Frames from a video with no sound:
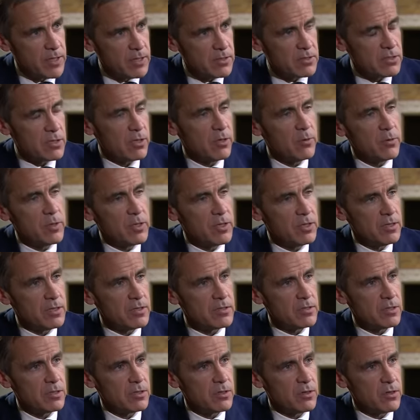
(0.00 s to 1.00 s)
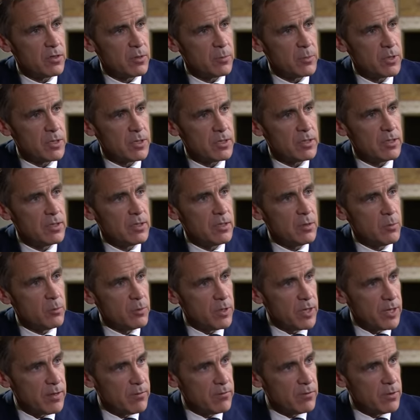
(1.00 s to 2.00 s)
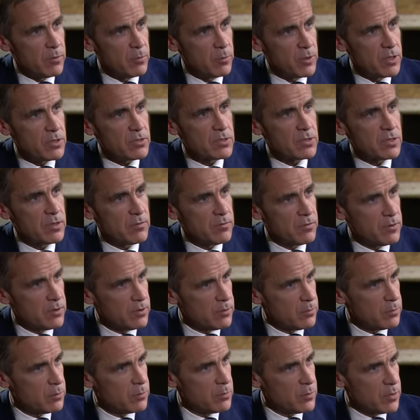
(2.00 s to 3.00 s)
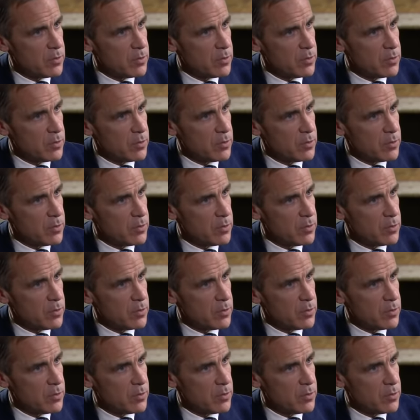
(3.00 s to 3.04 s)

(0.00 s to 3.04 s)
a slowing in this economy. We have the risk of the